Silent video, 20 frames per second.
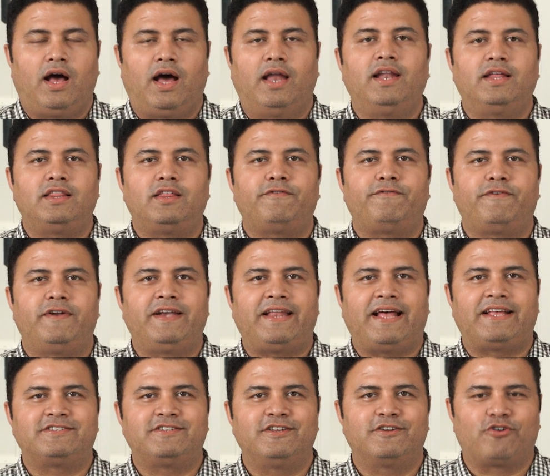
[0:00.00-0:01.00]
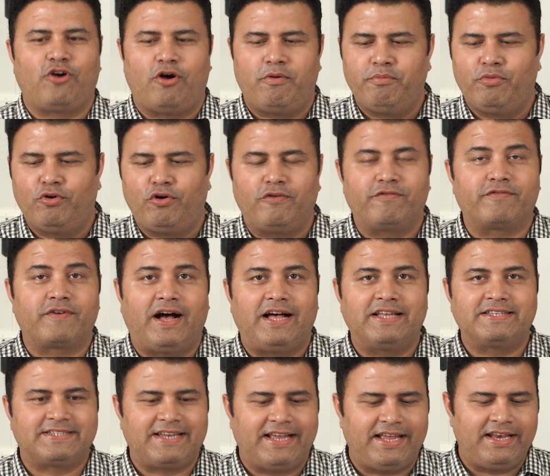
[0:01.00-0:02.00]
Another fantastic combo of
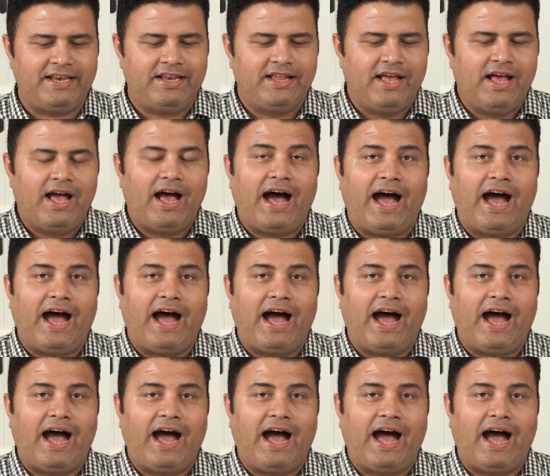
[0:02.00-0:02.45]
cast iron.